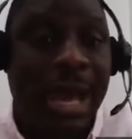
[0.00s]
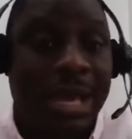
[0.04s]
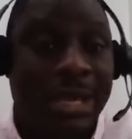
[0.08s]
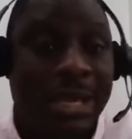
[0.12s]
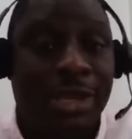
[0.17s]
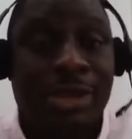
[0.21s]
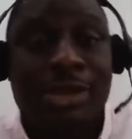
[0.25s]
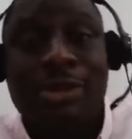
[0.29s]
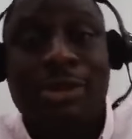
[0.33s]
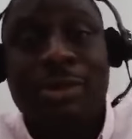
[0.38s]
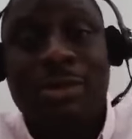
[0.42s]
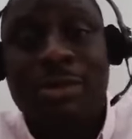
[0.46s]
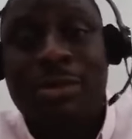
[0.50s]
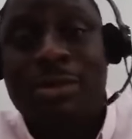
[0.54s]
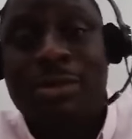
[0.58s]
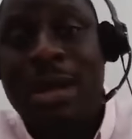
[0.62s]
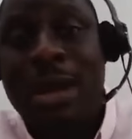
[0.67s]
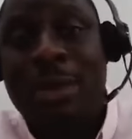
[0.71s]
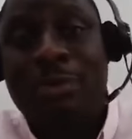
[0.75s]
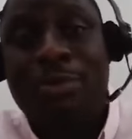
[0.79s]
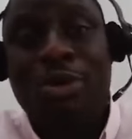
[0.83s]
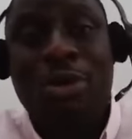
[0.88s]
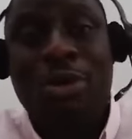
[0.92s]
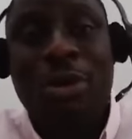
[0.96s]
I didn't know.
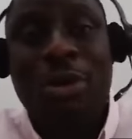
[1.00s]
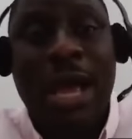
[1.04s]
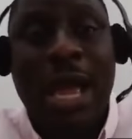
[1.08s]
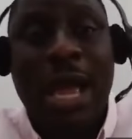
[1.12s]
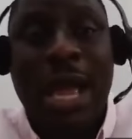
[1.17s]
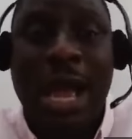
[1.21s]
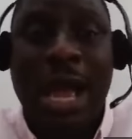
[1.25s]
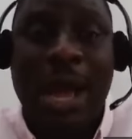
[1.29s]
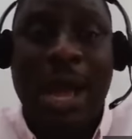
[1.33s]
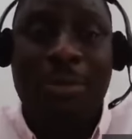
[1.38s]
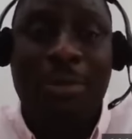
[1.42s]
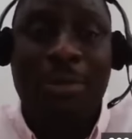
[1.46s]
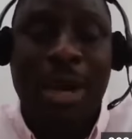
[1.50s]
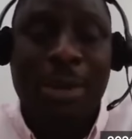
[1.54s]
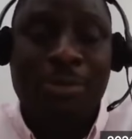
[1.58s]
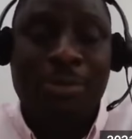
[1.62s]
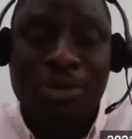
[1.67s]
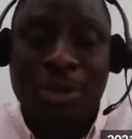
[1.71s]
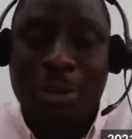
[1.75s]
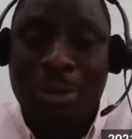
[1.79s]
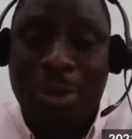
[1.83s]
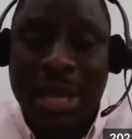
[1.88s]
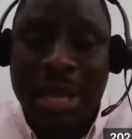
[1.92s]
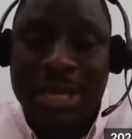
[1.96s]
I'm
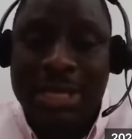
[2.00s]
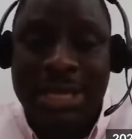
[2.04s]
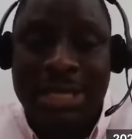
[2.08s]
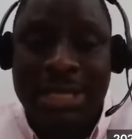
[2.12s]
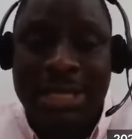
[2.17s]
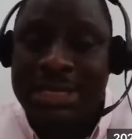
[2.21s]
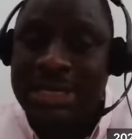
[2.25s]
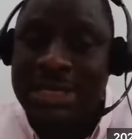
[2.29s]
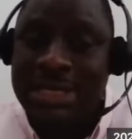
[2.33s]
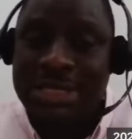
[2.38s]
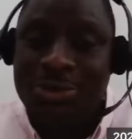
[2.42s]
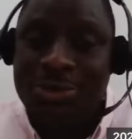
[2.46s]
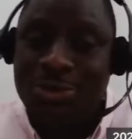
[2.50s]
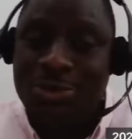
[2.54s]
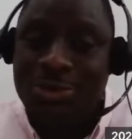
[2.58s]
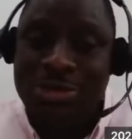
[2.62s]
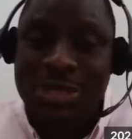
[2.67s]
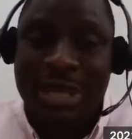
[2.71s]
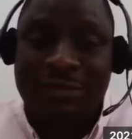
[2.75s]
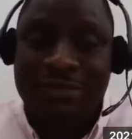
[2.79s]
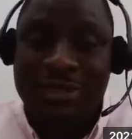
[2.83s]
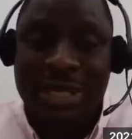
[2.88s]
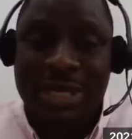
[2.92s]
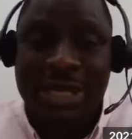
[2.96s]
surprised that these rules
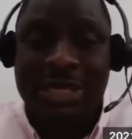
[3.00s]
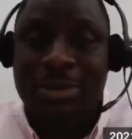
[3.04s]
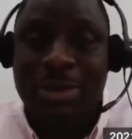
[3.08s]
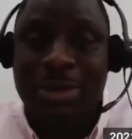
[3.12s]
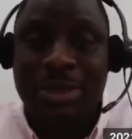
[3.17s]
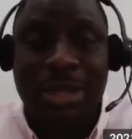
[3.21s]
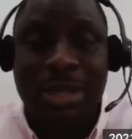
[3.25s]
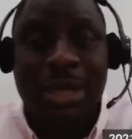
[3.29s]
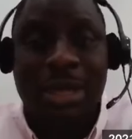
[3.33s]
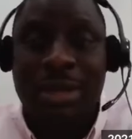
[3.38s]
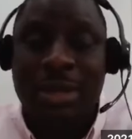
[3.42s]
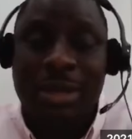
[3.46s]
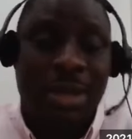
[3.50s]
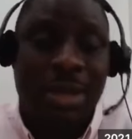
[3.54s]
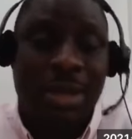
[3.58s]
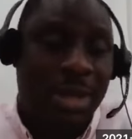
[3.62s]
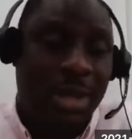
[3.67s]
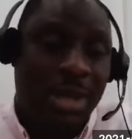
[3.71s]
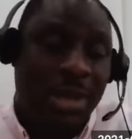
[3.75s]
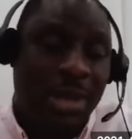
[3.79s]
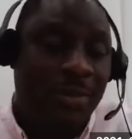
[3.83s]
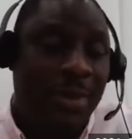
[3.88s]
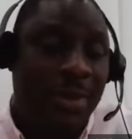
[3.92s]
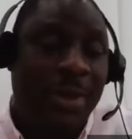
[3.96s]
have changed. But hey,
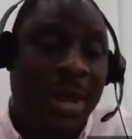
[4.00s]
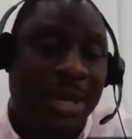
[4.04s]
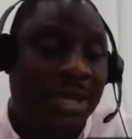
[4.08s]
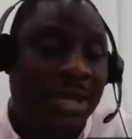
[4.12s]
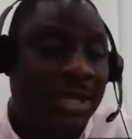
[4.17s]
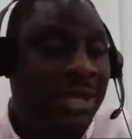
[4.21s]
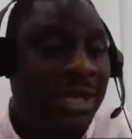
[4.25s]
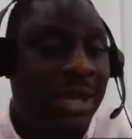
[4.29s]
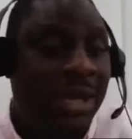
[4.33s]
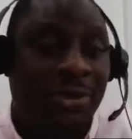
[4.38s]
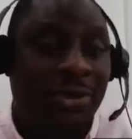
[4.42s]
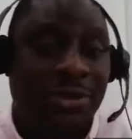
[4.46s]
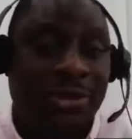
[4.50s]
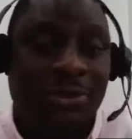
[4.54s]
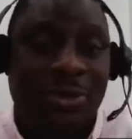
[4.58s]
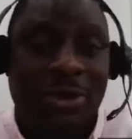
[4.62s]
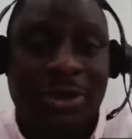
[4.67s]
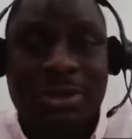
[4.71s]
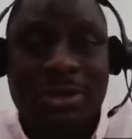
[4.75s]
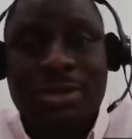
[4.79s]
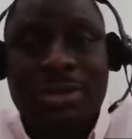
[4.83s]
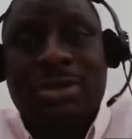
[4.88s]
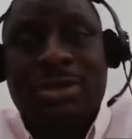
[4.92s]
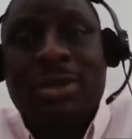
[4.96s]
maybe I didn't take notice.
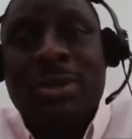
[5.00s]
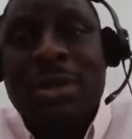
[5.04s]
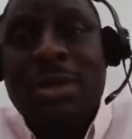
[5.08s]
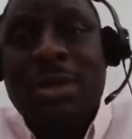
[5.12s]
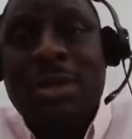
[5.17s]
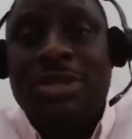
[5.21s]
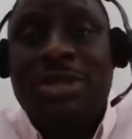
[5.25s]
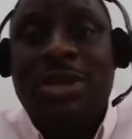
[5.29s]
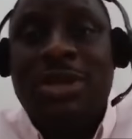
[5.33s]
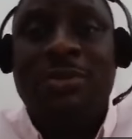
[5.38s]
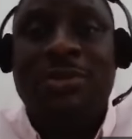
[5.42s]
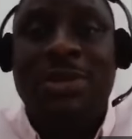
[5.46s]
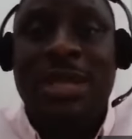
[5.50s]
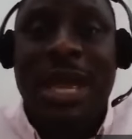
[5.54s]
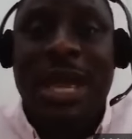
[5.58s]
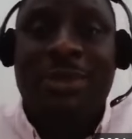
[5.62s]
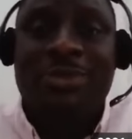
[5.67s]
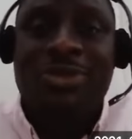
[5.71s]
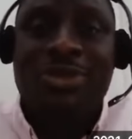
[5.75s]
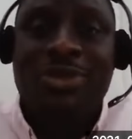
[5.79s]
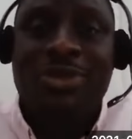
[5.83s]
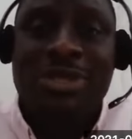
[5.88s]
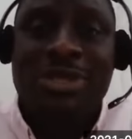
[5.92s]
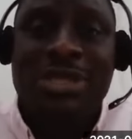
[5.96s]
But
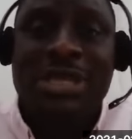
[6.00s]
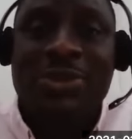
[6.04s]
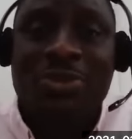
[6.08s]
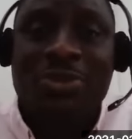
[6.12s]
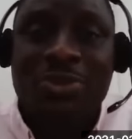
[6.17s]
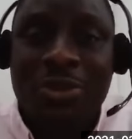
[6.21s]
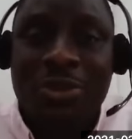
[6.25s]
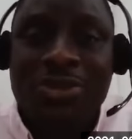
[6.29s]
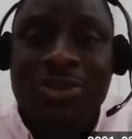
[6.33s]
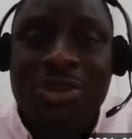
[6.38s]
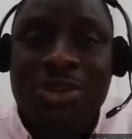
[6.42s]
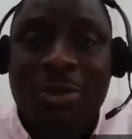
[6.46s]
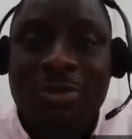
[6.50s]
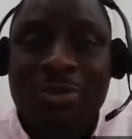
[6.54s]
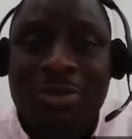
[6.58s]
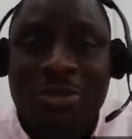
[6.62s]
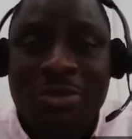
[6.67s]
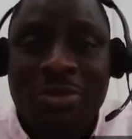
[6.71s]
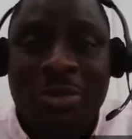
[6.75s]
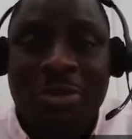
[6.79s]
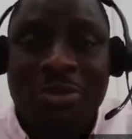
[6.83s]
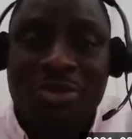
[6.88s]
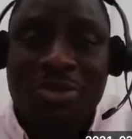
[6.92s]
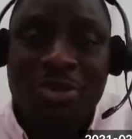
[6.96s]
sometimes those things will always come
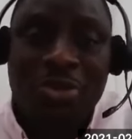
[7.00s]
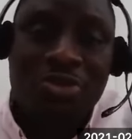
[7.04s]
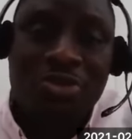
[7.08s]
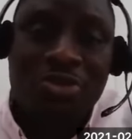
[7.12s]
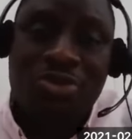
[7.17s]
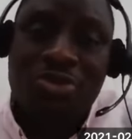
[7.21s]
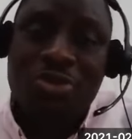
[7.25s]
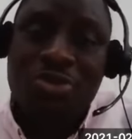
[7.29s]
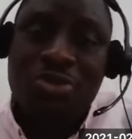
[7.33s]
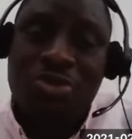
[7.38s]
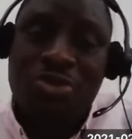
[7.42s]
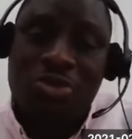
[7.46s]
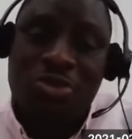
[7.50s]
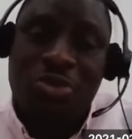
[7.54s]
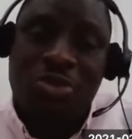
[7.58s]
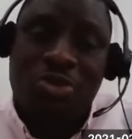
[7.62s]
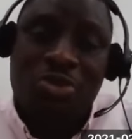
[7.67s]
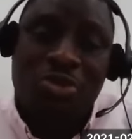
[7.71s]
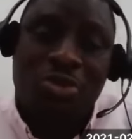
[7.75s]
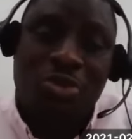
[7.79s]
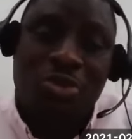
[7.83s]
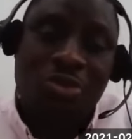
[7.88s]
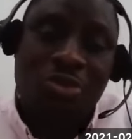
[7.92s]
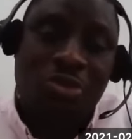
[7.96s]
to
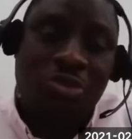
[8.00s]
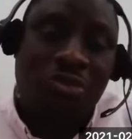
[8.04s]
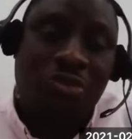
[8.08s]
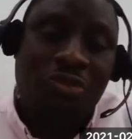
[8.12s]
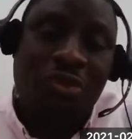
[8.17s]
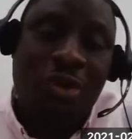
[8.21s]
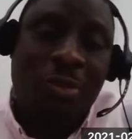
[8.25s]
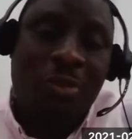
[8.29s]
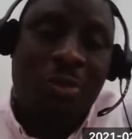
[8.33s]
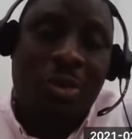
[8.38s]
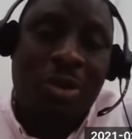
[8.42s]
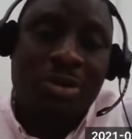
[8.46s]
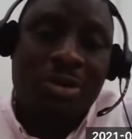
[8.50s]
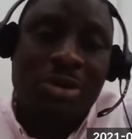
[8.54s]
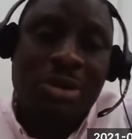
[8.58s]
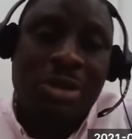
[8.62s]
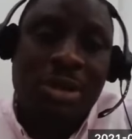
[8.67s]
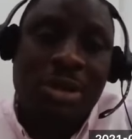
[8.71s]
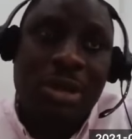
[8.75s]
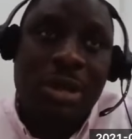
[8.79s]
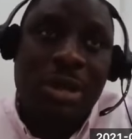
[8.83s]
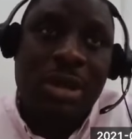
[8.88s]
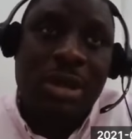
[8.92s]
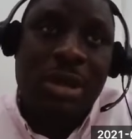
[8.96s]
fall. But
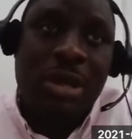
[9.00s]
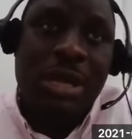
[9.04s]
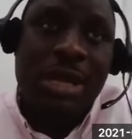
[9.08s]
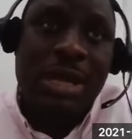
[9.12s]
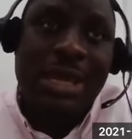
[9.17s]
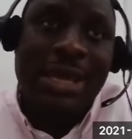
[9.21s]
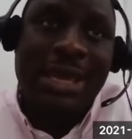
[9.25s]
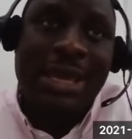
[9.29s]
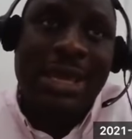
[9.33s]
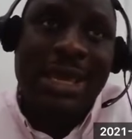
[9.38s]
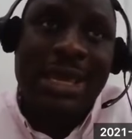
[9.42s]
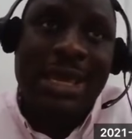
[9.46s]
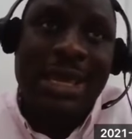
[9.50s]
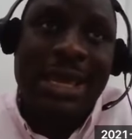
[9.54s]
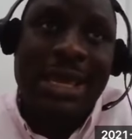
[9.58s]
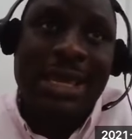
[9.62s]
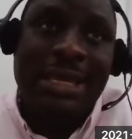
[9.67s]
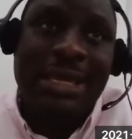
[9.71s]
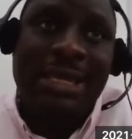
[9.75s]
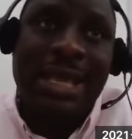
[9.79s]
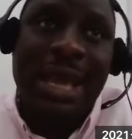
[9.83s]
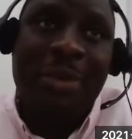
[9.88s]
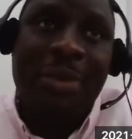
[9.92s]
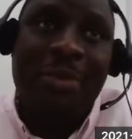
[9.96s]

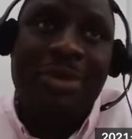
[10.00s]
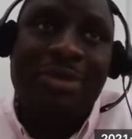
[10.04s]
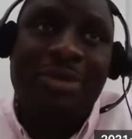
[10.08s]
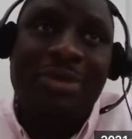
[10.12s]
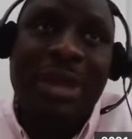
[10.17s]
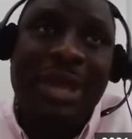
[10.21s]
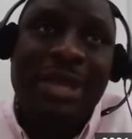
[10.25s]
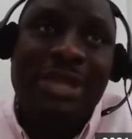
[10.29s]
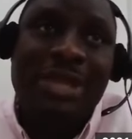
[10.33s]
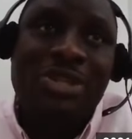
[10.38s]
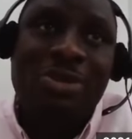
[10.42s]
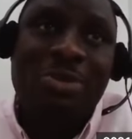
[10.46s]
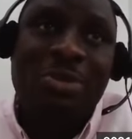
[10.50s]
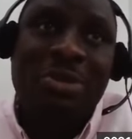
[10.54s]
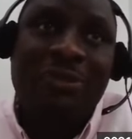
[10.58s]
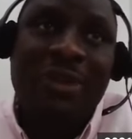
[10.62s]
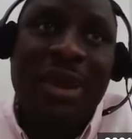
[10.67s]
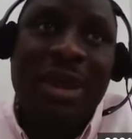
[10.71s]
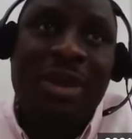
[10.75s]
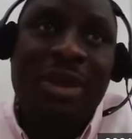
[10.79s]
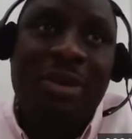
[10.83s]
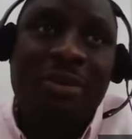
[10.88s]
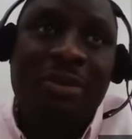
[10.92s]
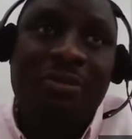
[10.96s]
in time, in trying to be
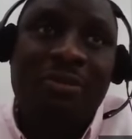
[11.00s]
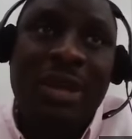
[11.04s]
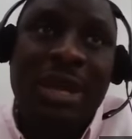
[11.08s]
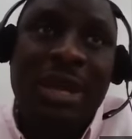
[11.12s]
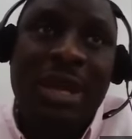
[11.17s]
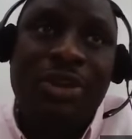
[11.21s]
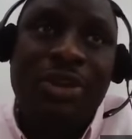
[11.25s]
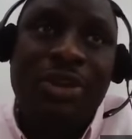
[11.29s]
very confident